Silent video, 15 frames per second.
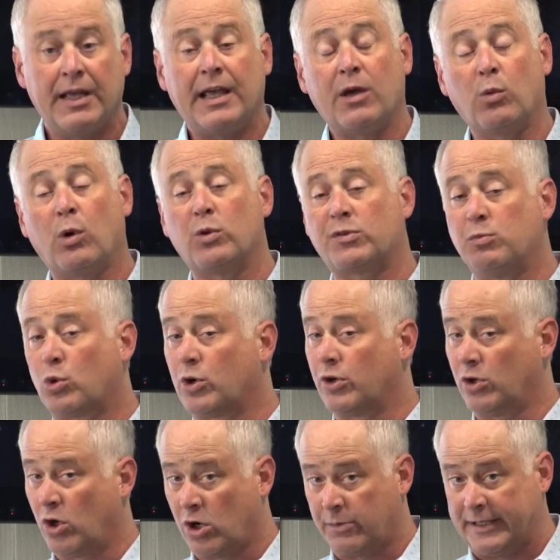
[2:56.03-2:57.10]
And what was more
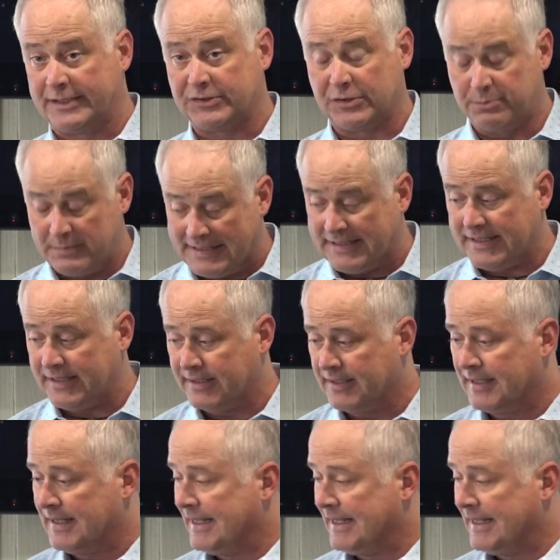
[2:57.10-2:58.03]
alarming to me